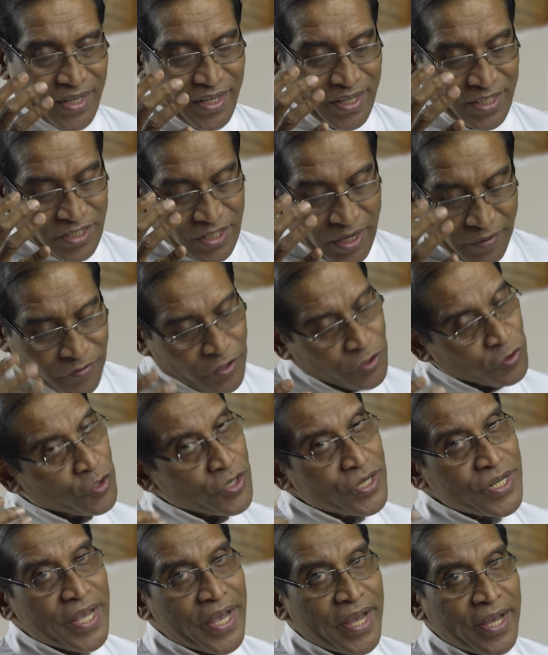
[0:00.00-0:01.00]
in chapter
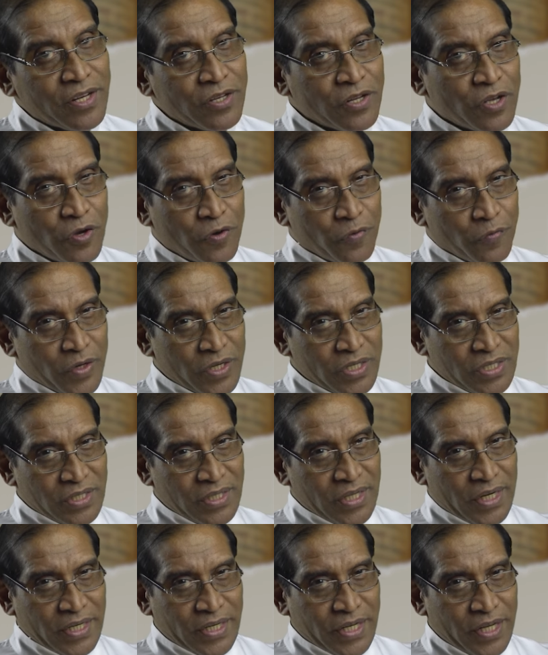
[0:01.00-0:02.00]
28, verse
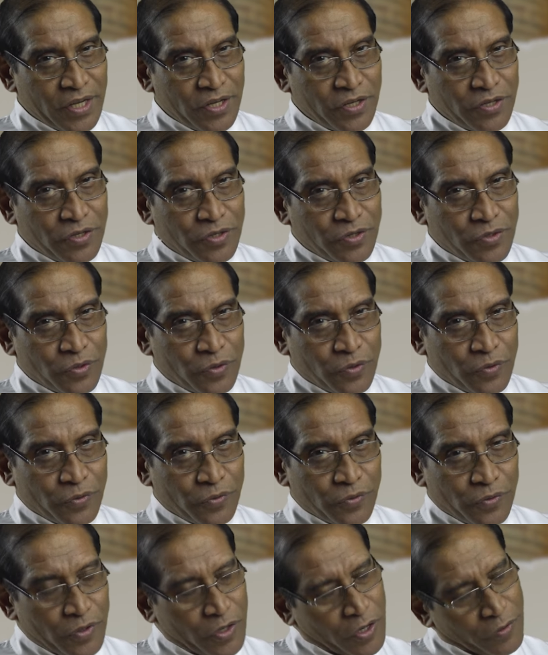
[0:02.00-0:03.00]
15
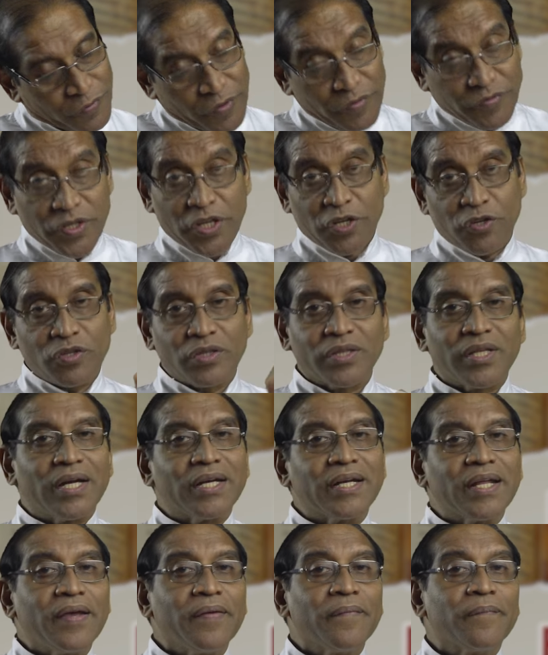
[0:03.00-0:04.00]
to
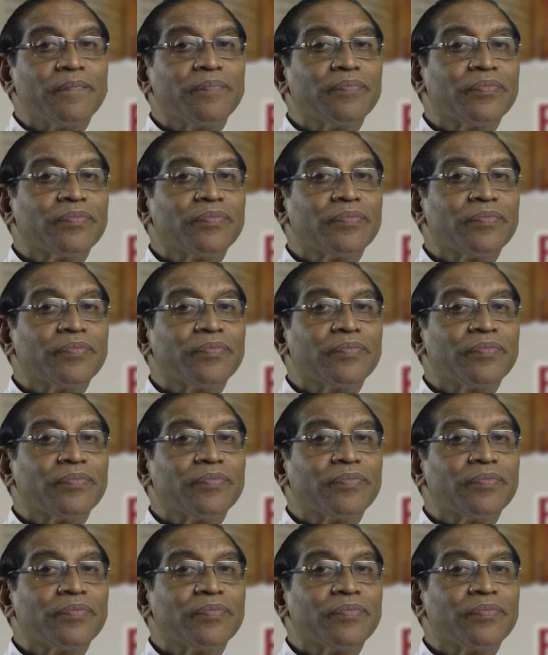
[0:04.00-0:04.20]
30,